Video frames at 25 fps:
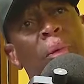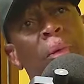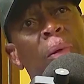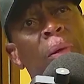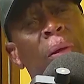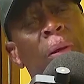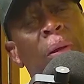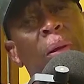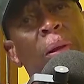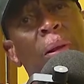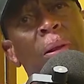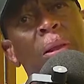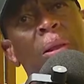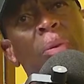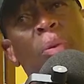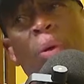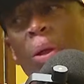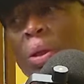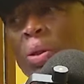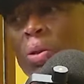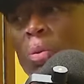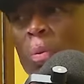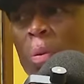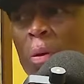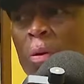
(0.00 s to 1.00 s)
the team went
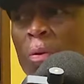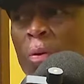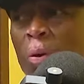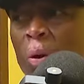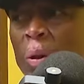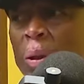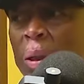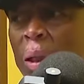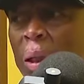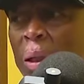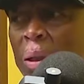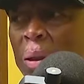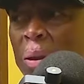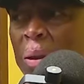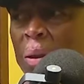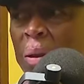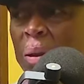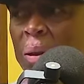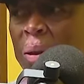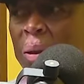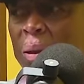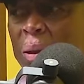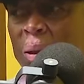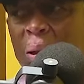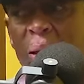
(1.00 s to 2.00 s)
to Bloemfontein,
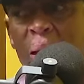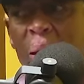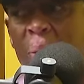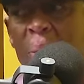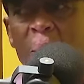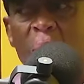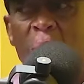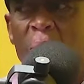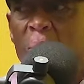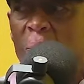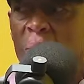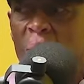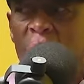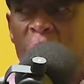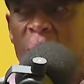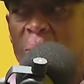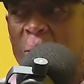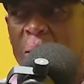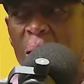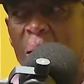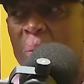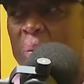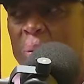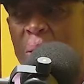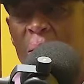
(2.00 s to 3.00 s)
Durban or
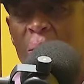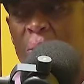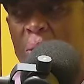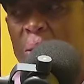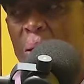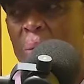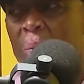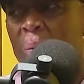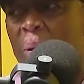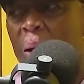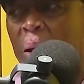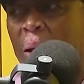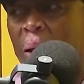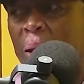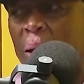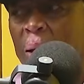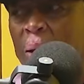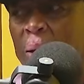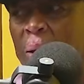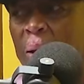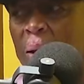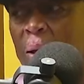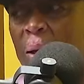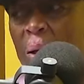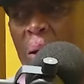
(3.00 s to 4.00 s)
Cape Town, something like that.
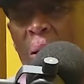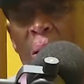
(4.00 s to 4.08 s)
Yeah.